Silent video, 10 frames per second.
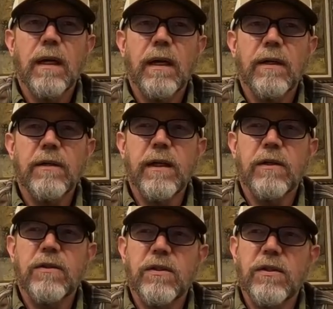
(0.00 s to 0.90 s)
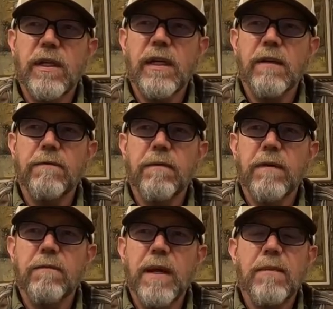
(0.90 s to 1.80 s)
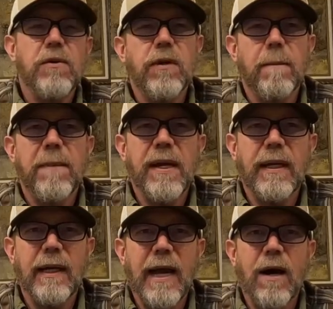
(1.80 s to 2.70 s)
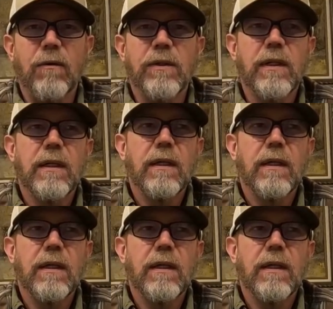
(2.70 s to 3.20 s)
and see if maybe you can pick it out.